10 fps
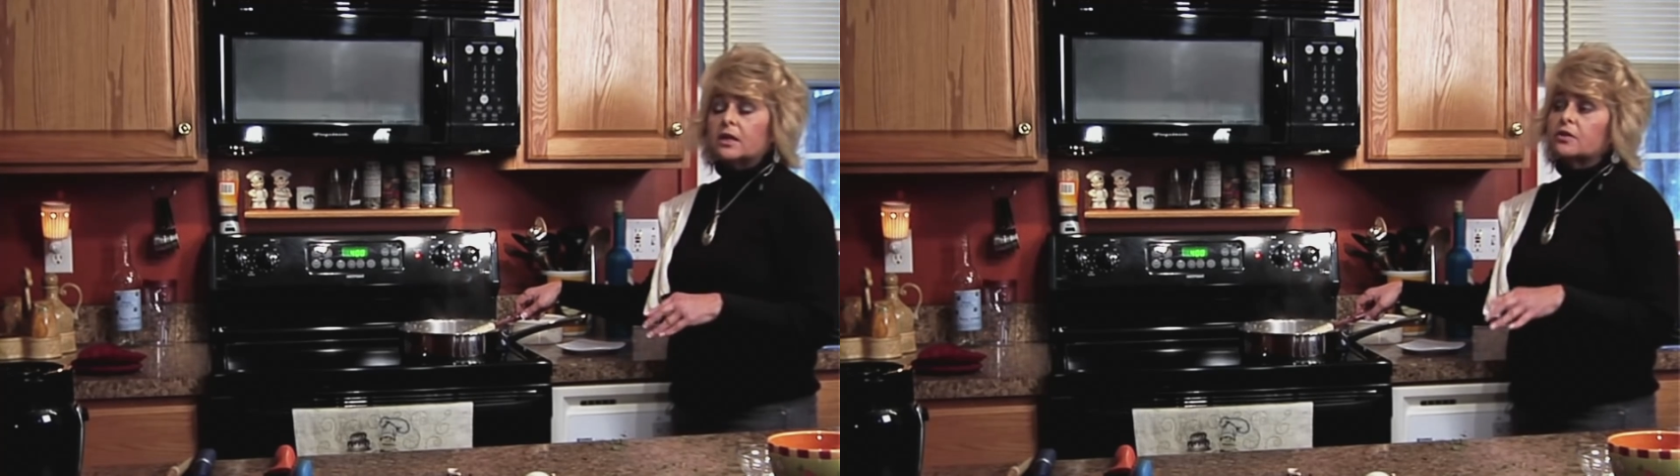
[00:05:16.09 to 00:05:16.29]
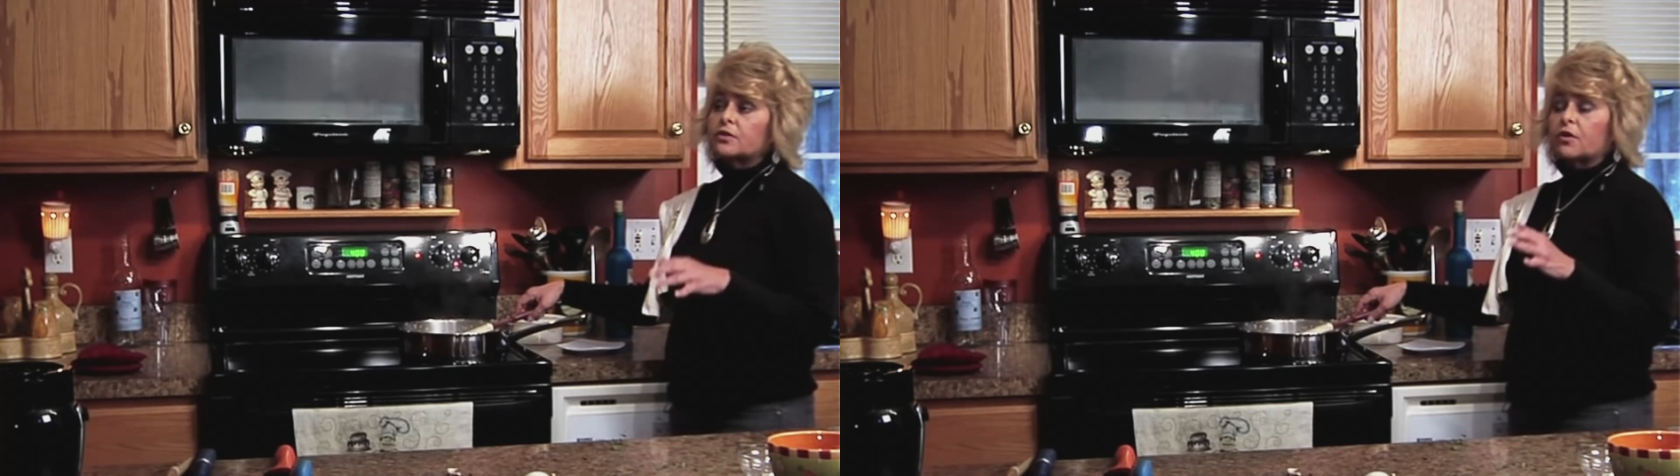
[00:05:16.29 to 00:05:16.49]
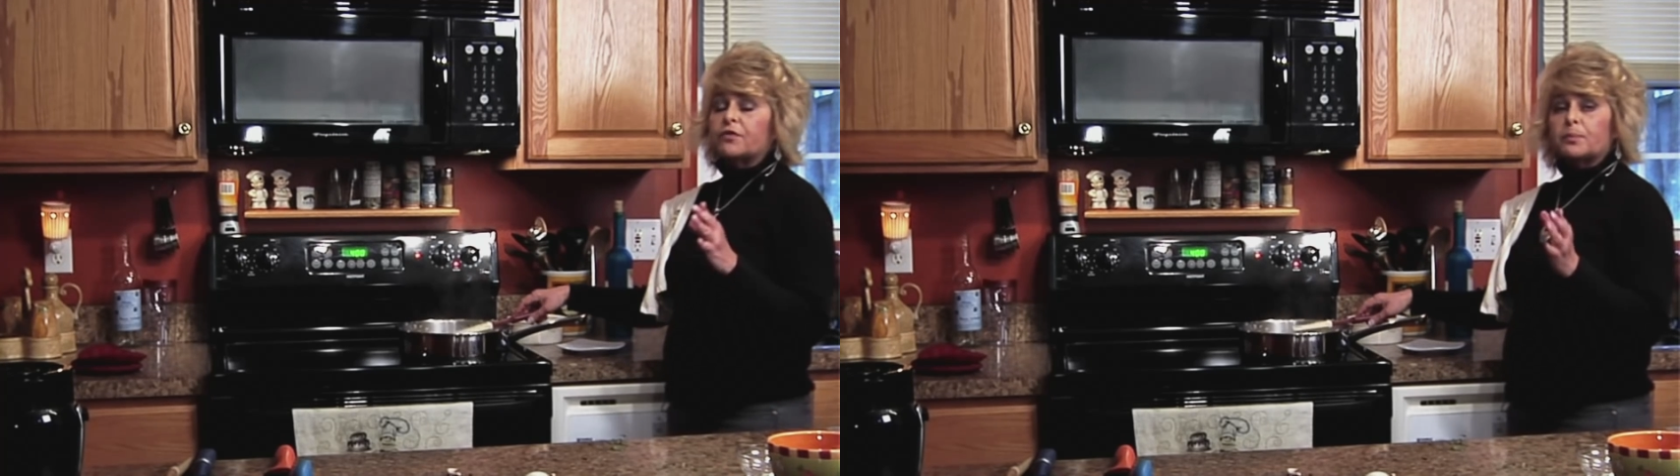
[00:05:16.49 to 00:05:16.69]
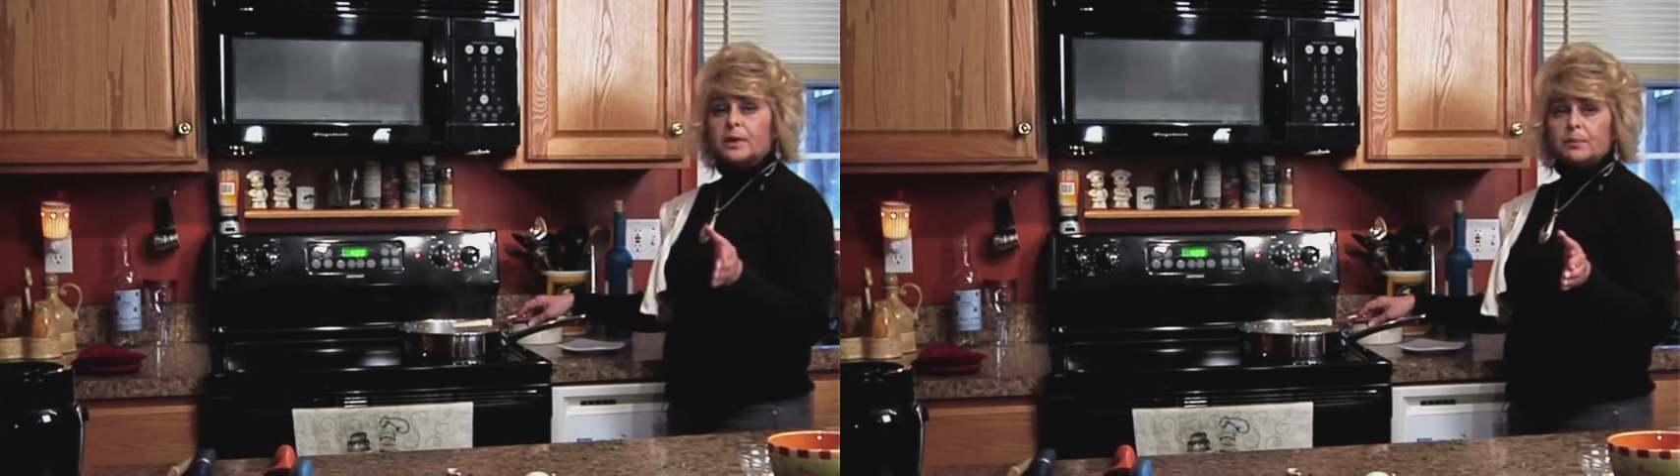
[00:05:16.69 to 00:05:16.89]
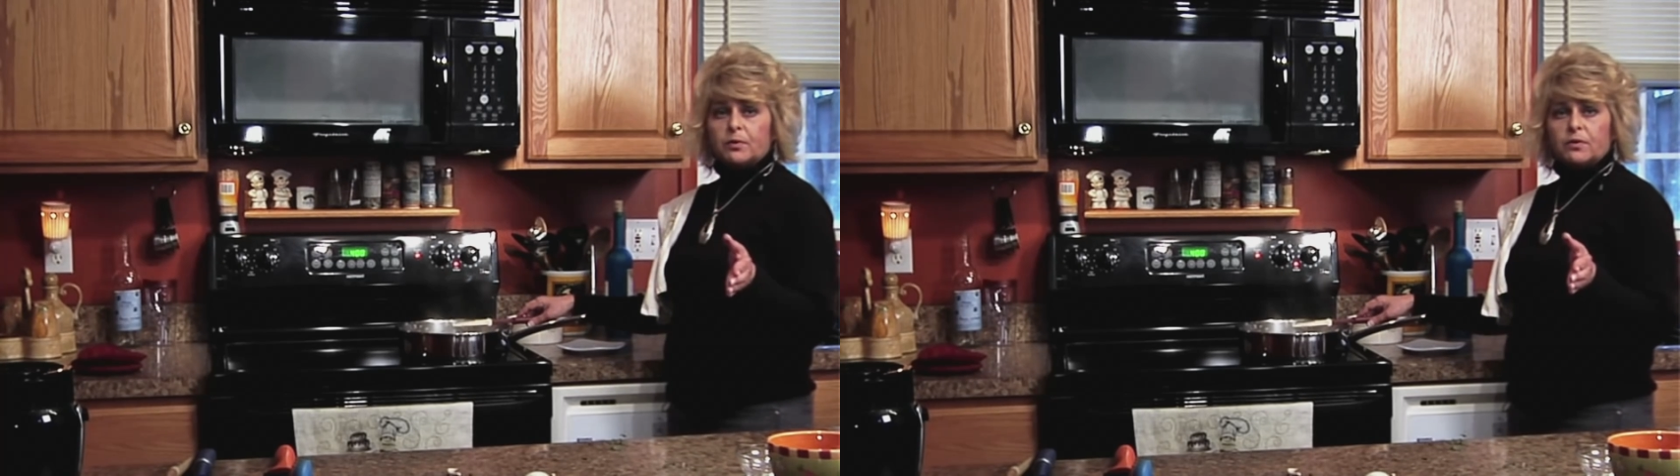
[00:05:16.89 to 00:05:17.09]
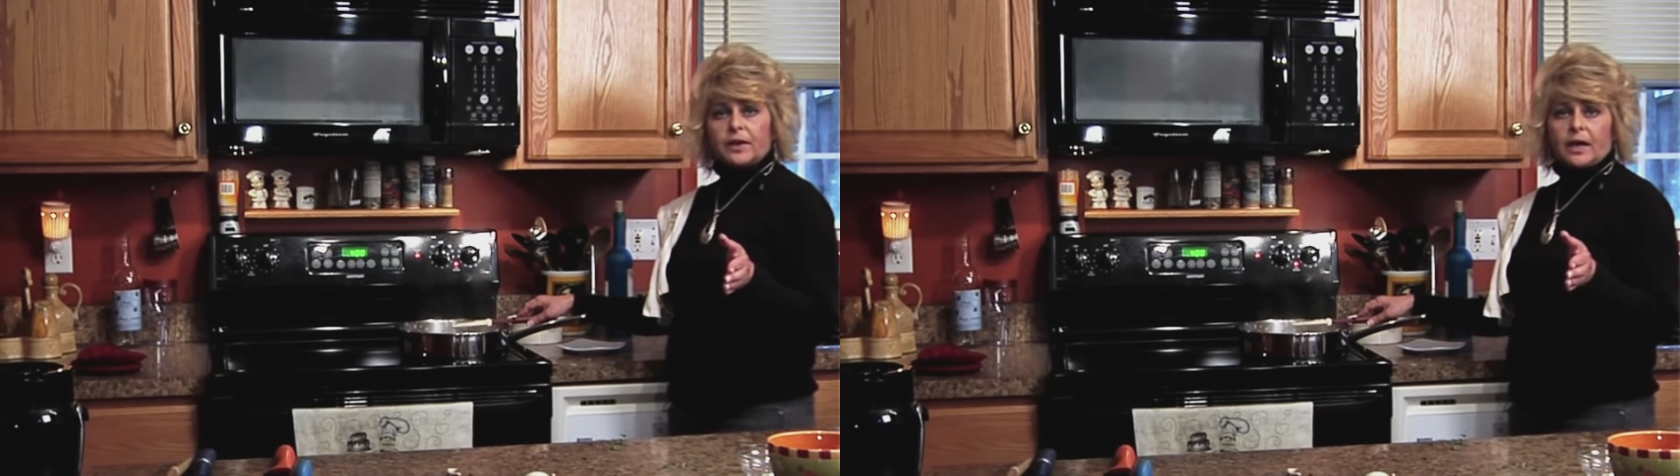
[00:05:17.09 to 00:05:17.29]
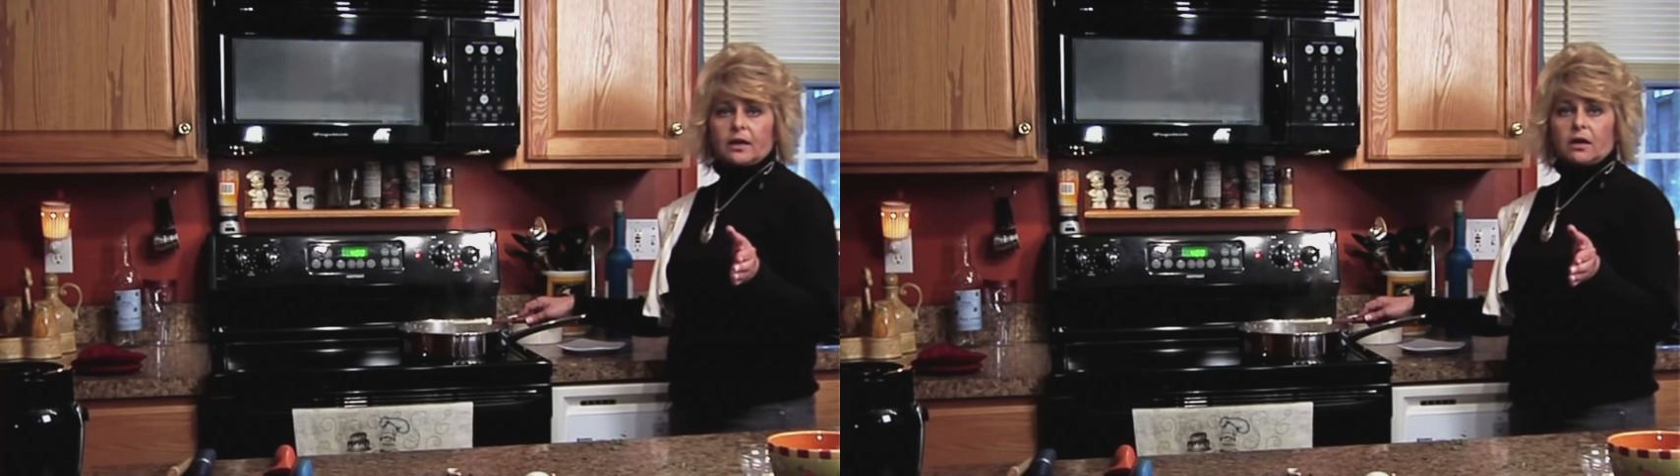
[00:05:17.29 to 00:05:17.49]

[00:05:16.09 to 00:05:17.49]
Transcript: So for people that